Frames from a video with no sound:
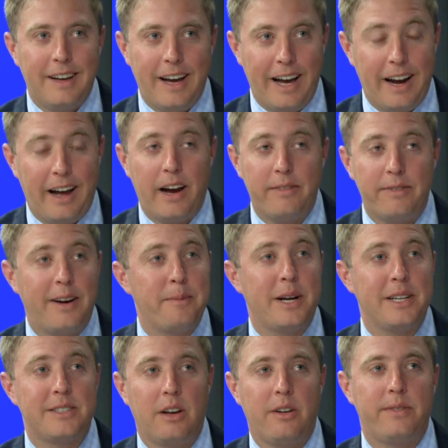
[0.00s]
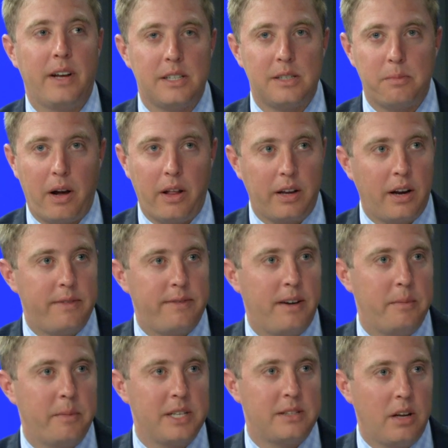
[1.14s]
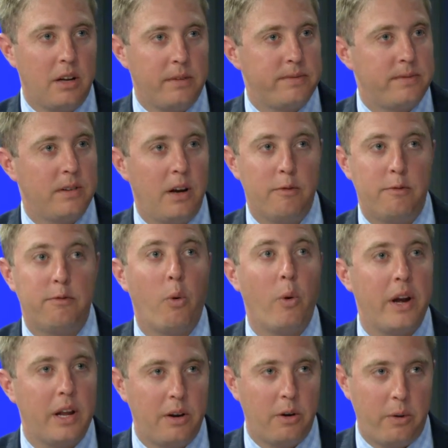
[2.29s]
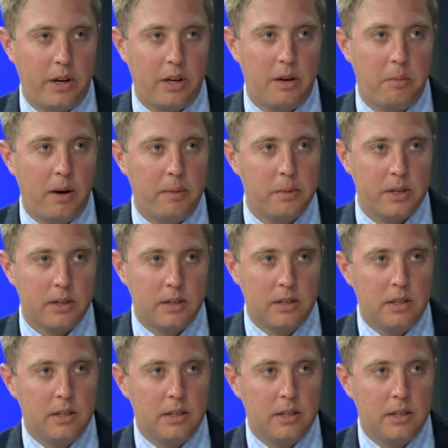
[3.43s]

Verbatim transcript: and I find myself not smiling. I find okay. myself avoiding going into public.